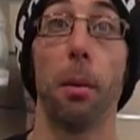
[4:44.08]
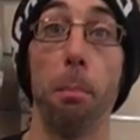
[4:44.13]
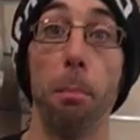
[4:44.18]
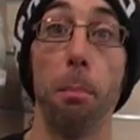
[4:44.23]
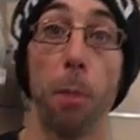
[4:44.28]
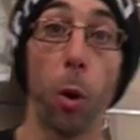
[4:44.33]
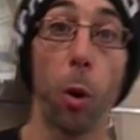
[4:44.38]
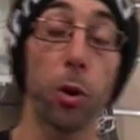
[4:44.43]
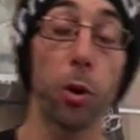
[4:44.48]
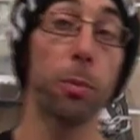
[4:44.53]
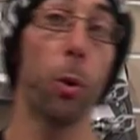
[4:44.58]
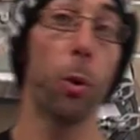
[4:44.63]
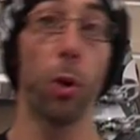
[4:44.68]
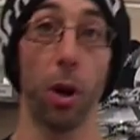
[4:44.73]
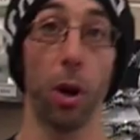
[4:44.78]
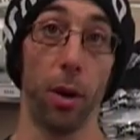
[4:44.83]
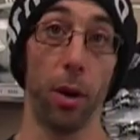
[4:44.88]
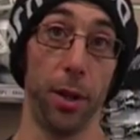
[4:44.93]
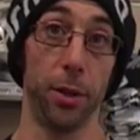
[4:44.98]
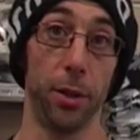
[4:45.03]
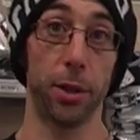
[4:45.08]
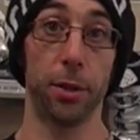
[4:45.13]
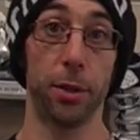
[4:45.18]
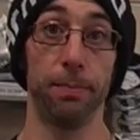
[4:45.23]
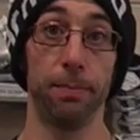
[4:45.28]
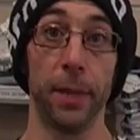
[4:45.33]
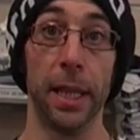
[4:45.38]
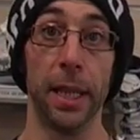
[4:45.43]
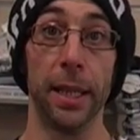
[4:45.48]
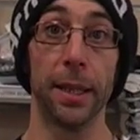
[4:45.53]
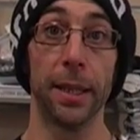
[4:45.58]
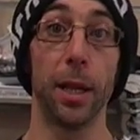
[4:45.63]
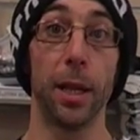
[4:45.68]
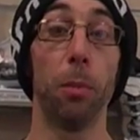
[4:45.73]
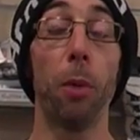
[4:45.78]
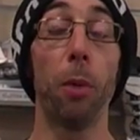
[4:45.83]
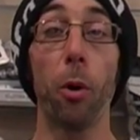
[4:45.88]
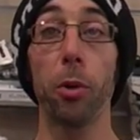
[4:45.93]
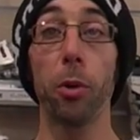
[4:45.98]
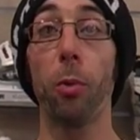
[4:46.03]
mouldable liners. Now
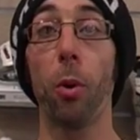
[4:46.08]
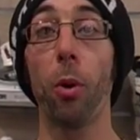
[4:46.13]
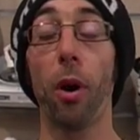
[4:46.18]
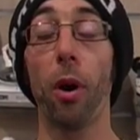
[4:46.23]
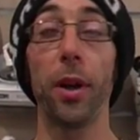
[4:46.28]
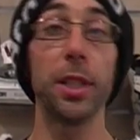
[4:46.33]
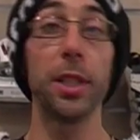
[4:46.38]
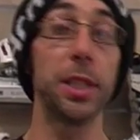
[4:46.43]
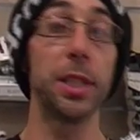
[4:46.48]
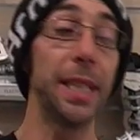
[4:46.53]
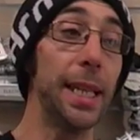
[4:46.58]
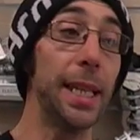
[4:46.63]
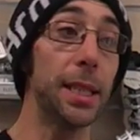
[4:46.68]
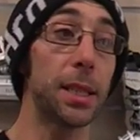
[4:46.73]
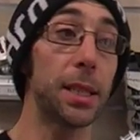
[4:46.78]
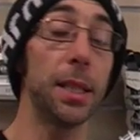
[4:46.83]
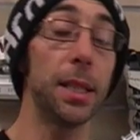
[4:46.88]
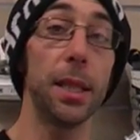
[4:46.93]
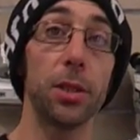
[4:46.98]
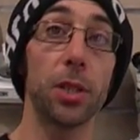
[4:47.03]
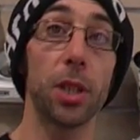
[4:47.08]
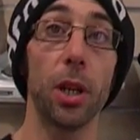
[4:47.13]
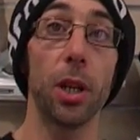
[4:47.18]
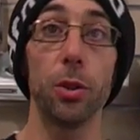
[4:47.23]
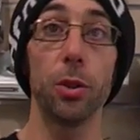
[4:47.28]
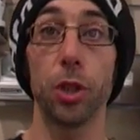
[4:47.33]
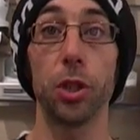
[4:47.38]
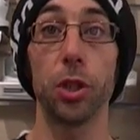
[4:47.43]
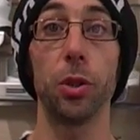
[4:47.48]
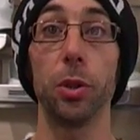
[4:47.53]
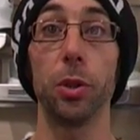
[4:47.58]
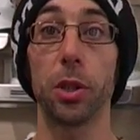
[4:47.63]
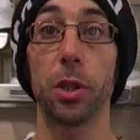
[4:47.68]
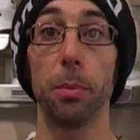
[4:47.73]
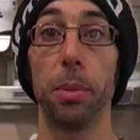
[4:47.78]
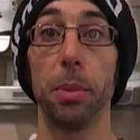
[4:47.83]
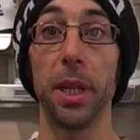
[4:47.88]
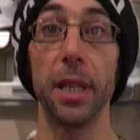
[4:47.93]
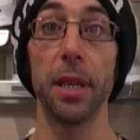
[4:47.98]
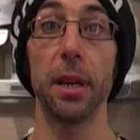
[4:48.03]
mouldable liners years and years ago just used to
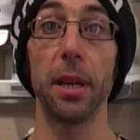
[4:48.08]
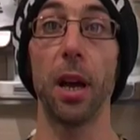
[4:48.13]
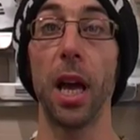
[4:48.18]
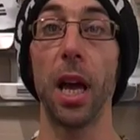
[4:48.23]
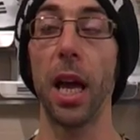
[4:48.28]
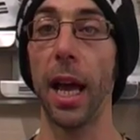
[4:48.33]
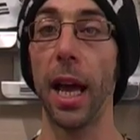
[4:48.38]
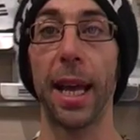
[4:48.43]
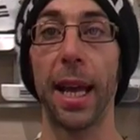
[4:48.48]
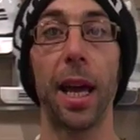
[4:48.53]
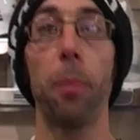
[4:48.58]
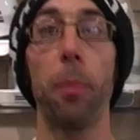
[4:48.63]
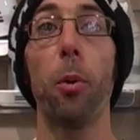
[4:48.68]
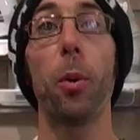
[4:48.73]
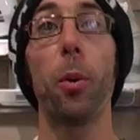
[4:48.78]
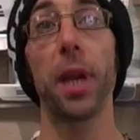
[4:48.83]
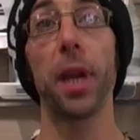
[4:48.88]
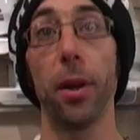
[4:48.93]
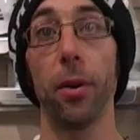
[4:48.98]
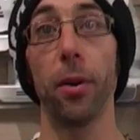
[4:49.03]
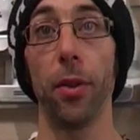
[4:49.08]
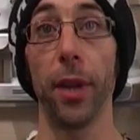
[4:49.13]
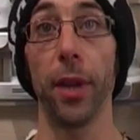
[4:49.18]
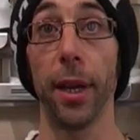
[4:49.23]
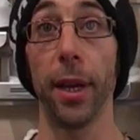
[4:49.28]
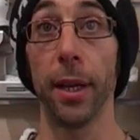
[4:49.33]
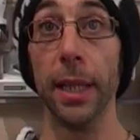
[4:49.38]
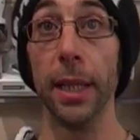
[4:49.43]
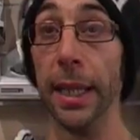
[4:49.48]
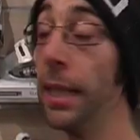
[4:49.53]
be a couple here and there.